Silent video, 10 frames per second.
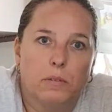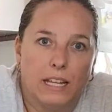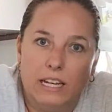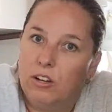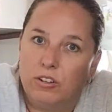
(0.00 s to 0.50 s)

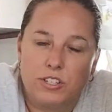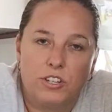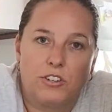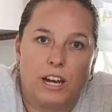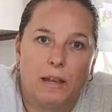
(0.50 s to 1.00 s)
cleaner
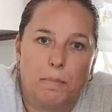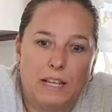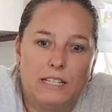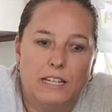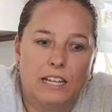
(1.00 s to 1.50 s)
concentrate
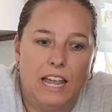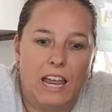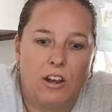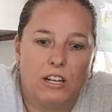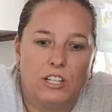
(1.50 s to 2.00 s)
basically,
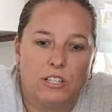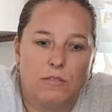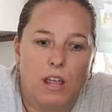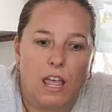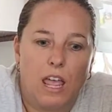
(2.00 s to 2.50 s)
and I
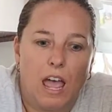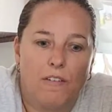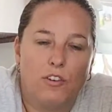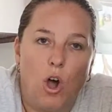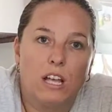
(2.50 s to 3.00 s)
just
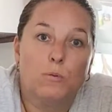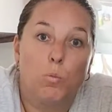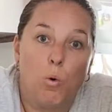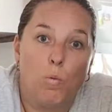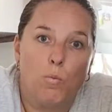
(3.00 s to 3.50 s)
have nice
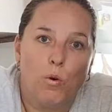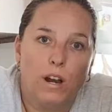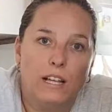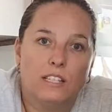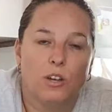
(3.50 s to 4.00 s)
warm
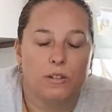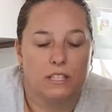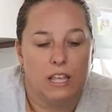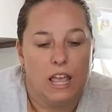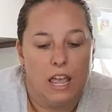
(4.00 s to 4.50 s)
water, so
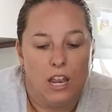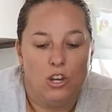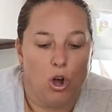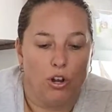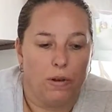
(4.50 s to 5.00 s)
it's
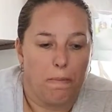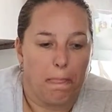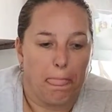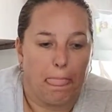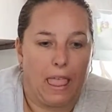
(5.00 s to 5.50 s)
not
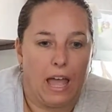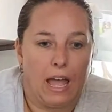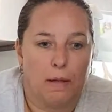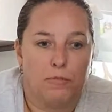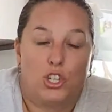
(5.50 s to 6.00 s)

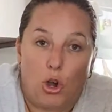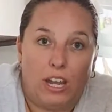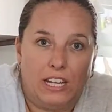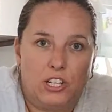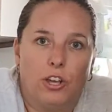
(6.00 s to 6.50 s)

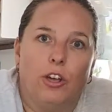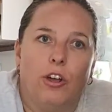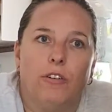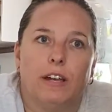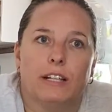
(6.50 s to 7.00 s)
shocking to
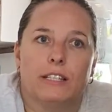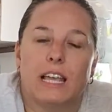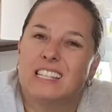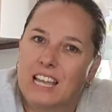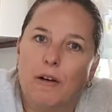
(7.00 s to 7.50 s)
her, and
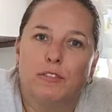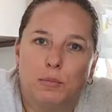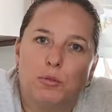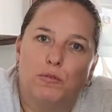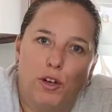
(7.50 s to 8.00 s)
it's
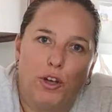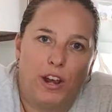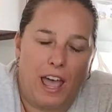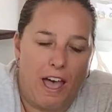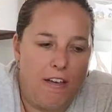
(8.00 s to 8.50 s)
comfortable for her
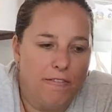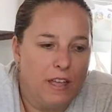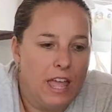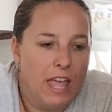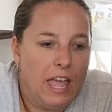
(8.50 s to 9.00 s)
to have.
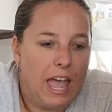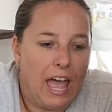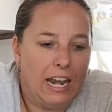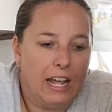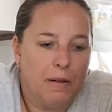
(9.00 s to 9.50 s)

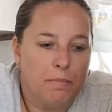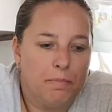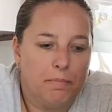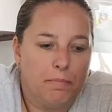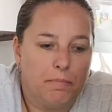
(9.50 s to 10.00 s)

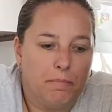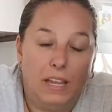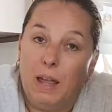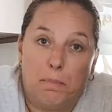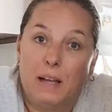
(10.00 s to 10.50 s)
And
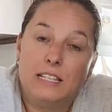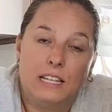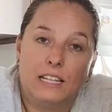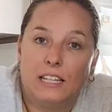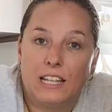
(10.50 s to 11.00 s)
yeah,
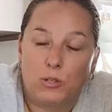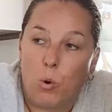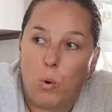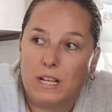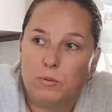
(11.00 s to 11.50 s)
basically that's
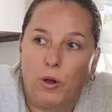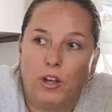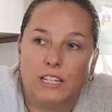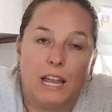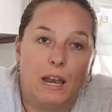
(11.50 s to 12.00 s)
always
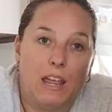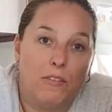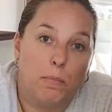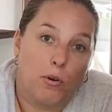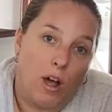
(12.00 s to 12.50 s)
worked. And
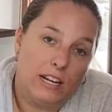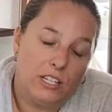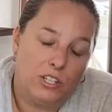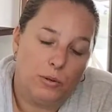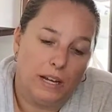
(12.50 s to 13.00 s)
even prior
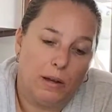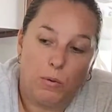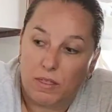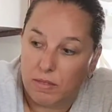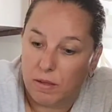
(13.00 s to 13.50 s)
to doing it
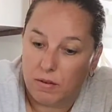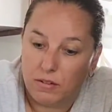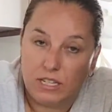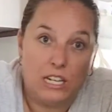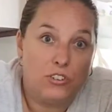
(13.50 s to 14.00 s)
with
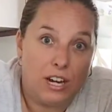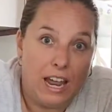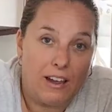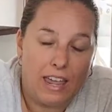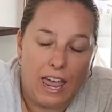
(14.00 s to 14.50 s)
Deirdre,
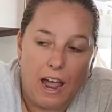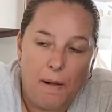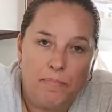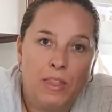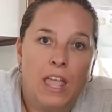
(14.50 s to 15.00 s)
our cow,